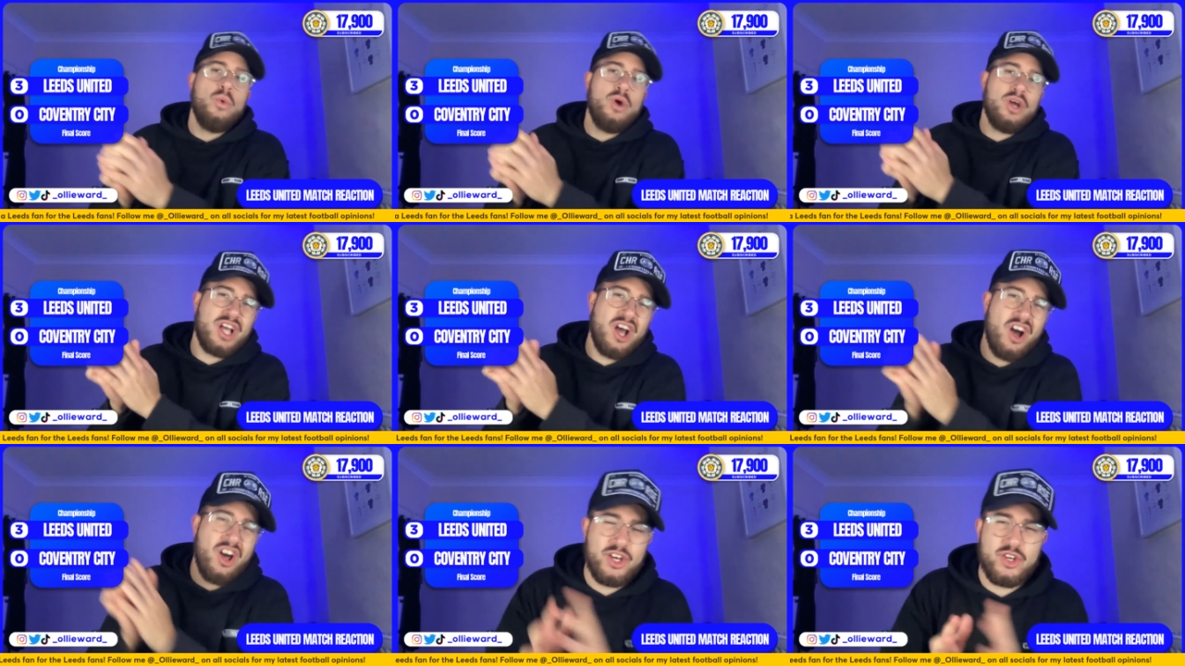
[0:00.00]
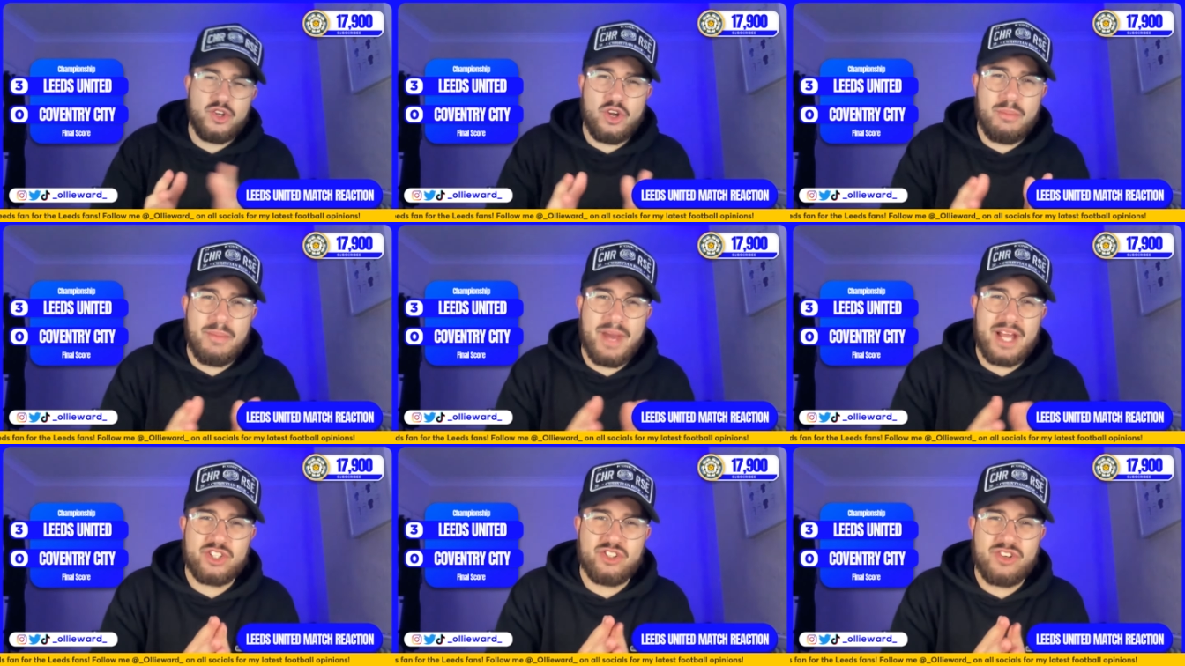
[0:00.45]
we're kind of doing
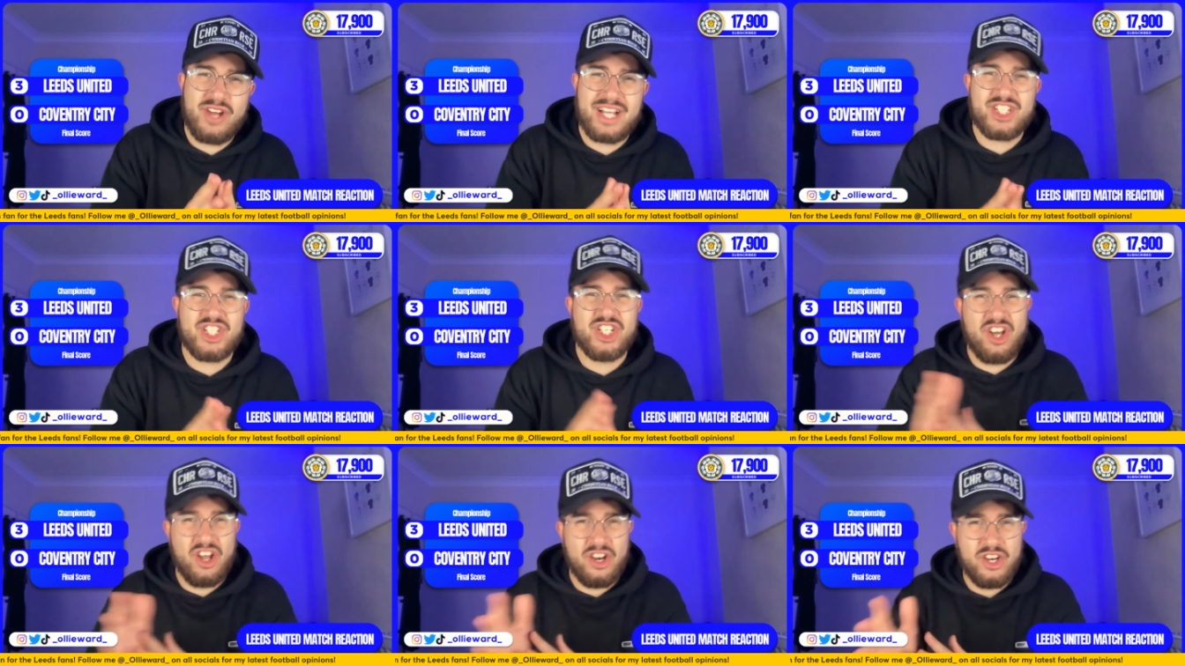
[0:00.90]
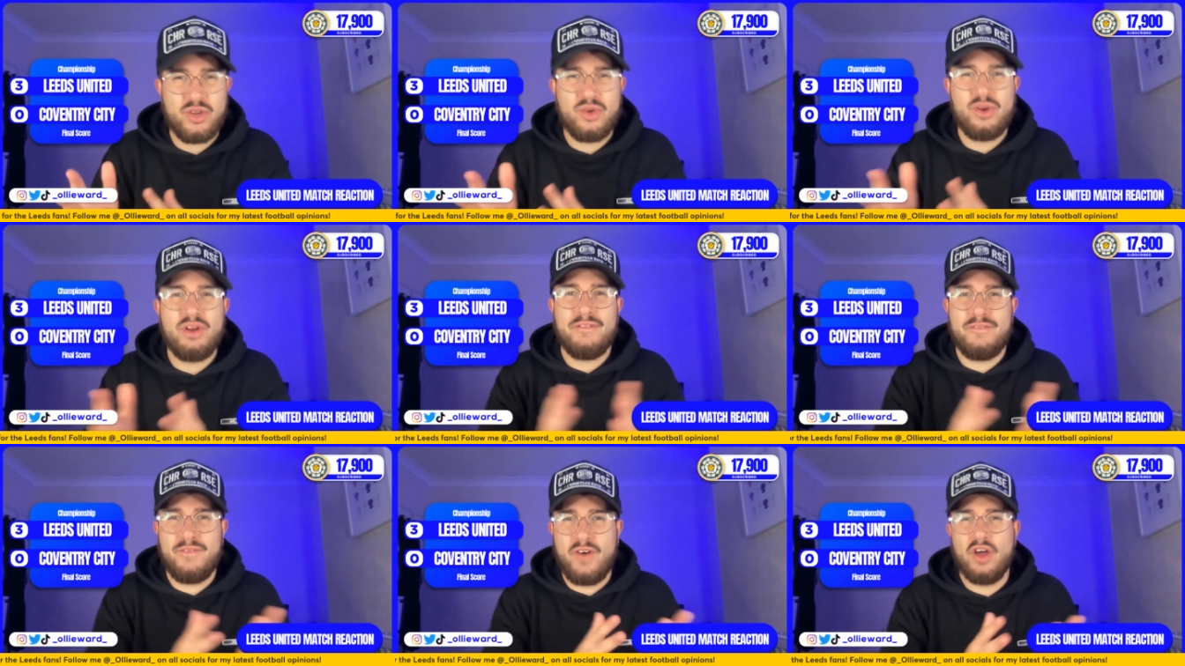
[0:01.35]
a match reaction, kind of
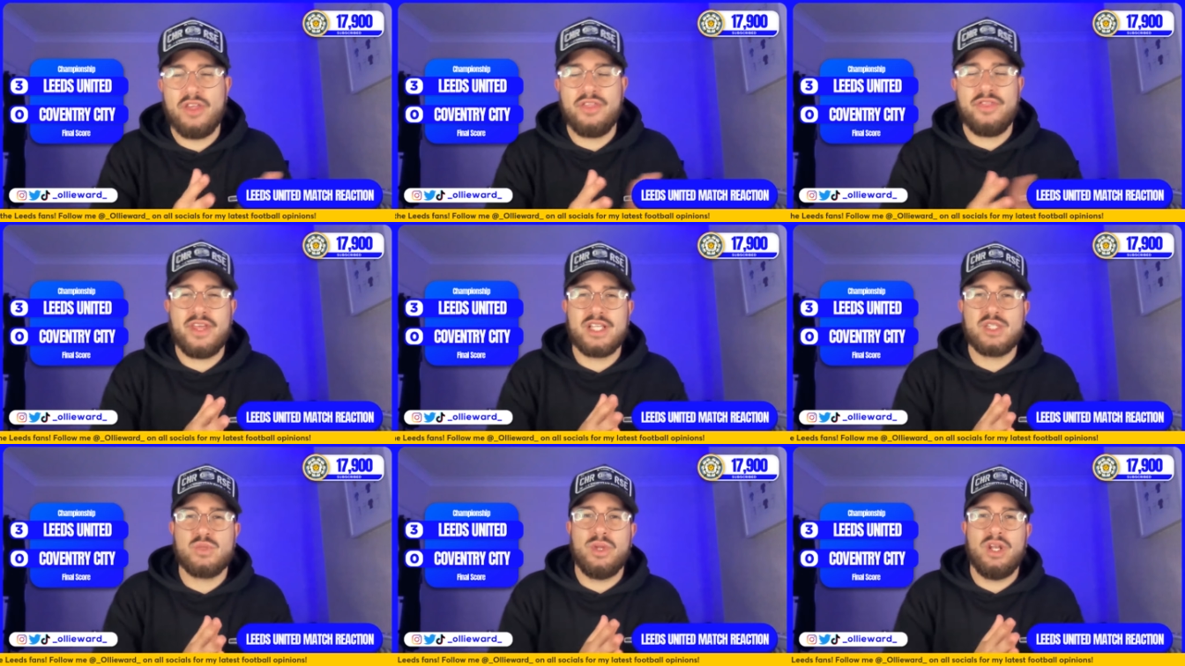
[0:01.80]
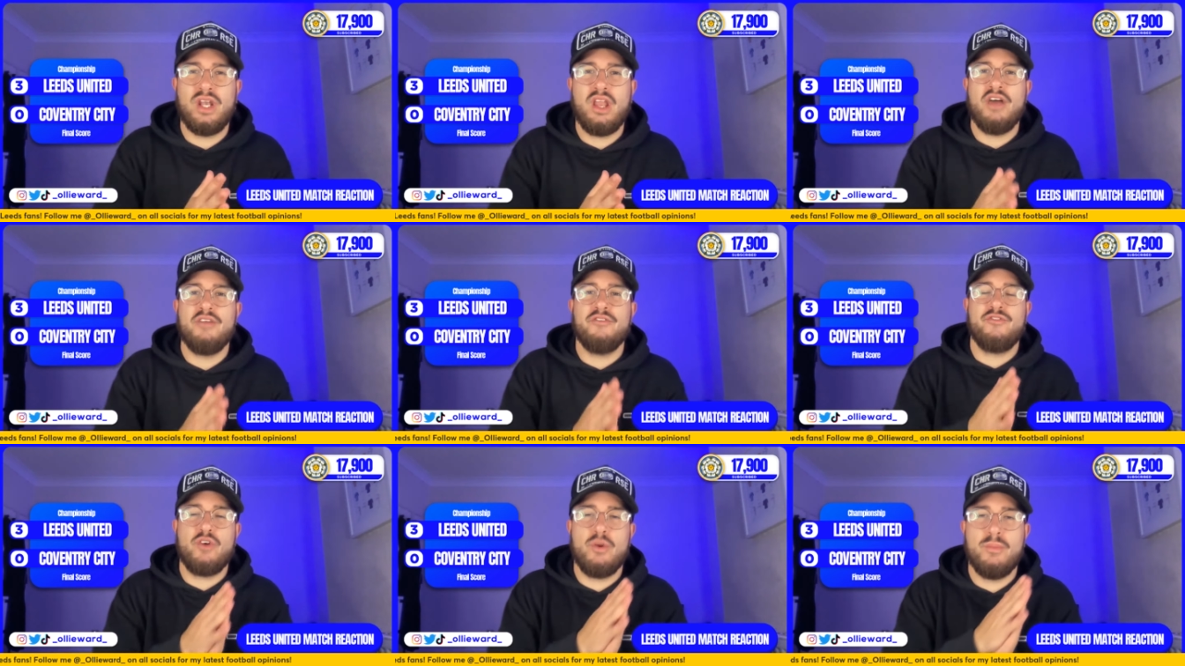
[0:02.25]
doing a five things we
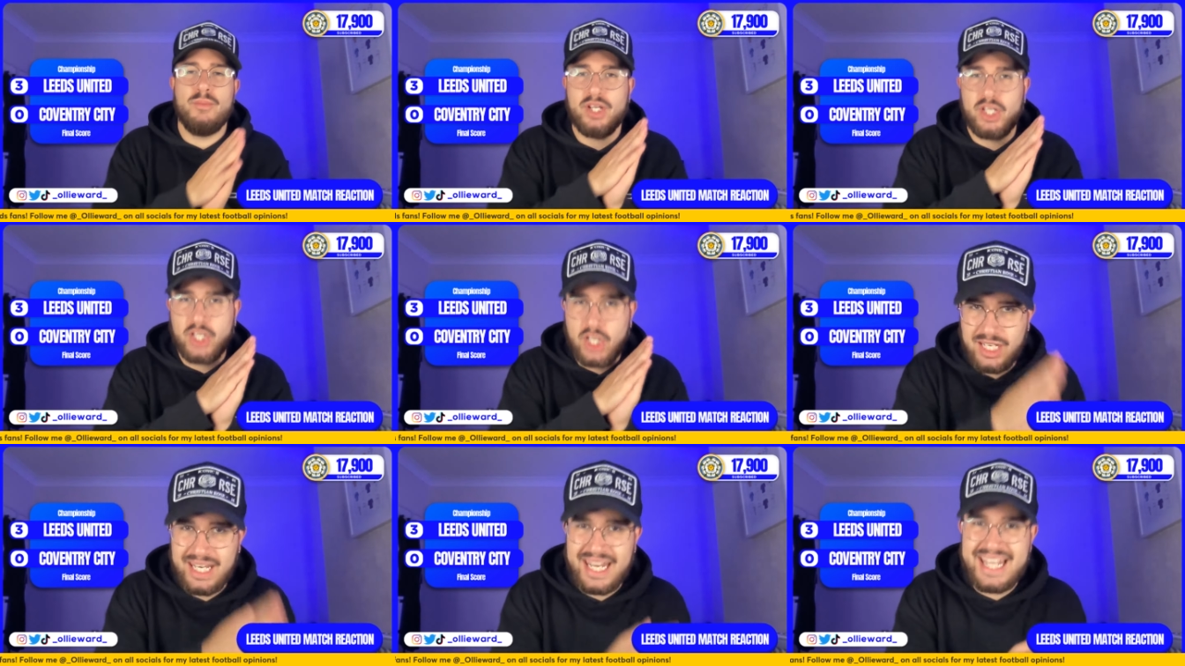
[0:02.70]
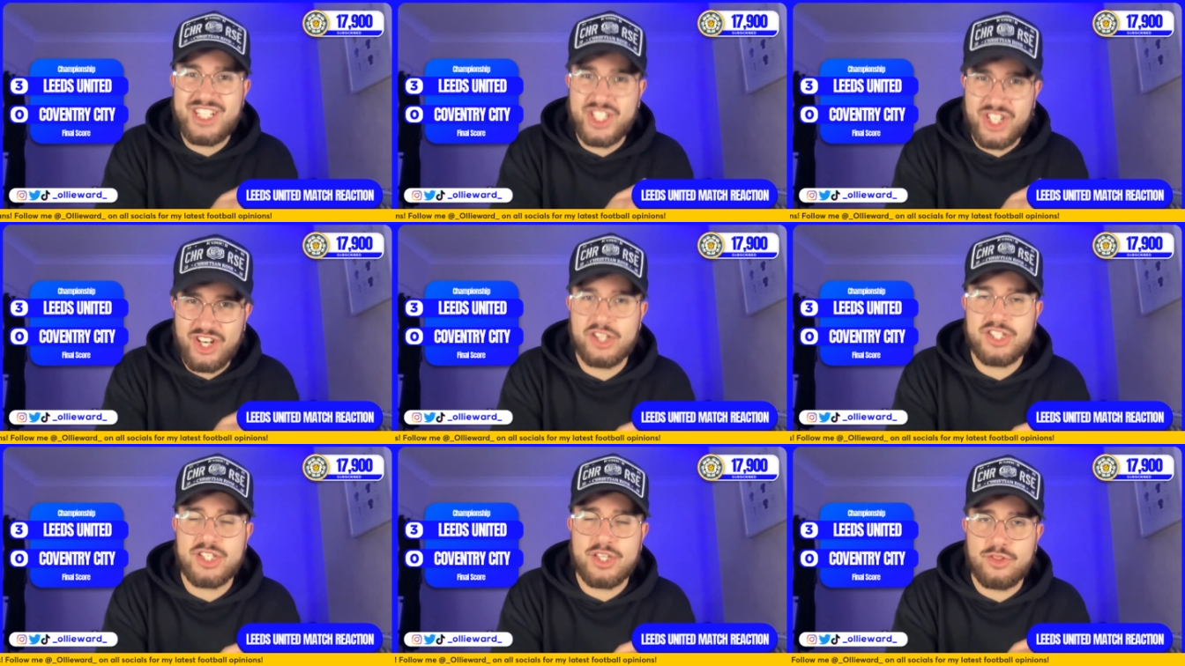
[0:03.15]
learned from Leeds
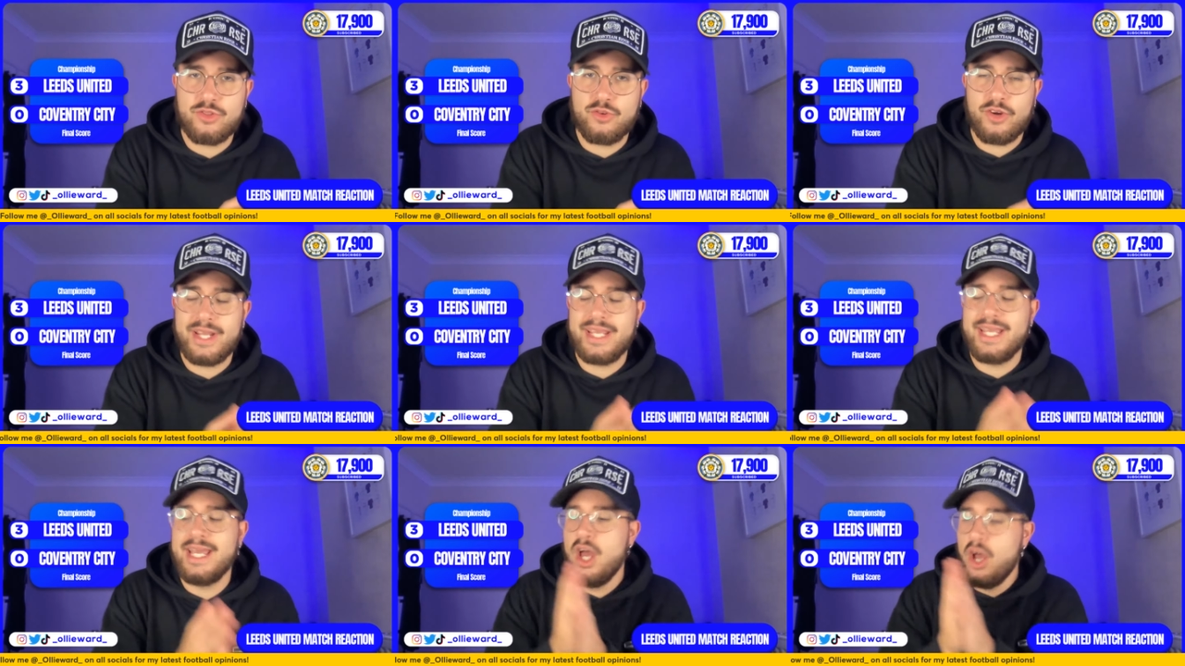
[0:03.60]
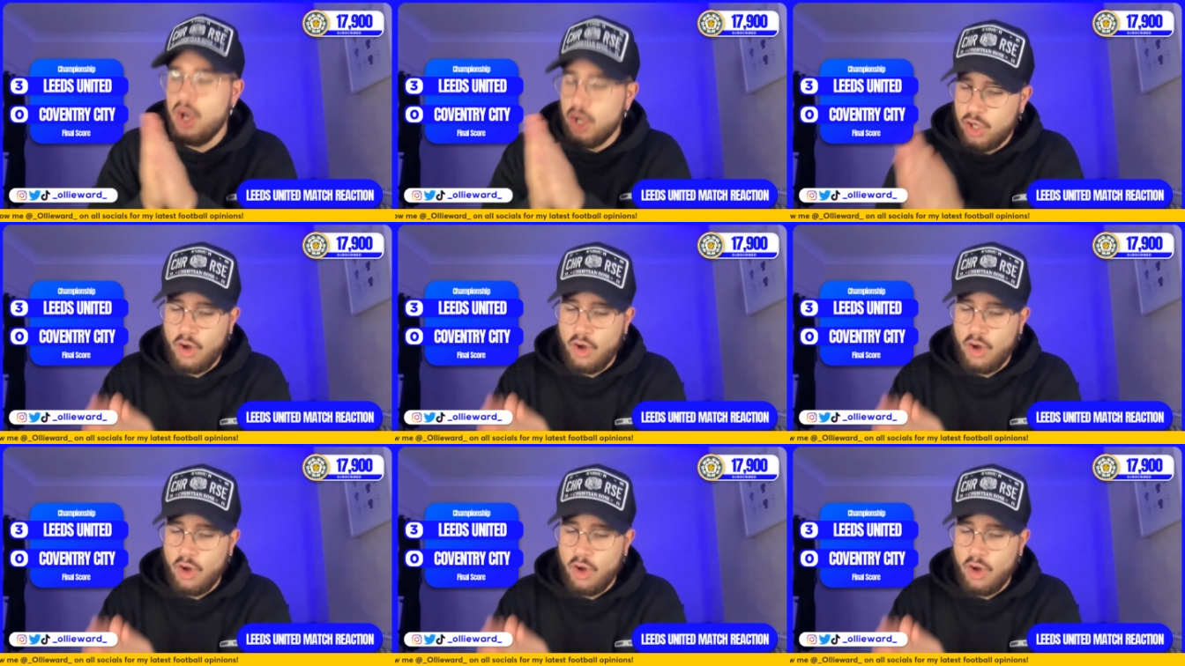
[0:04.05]
United three,